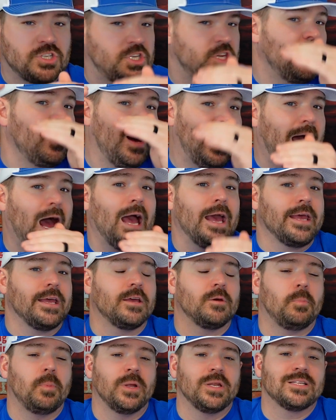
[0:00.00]
still a
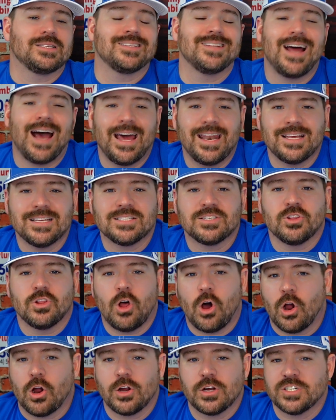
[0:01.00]
hike, but it's not as
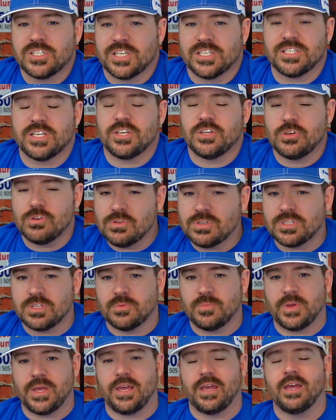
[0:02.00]
large as it used to
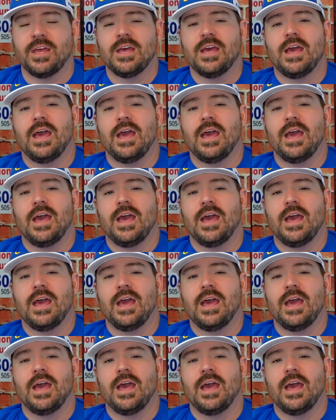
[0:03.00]
be.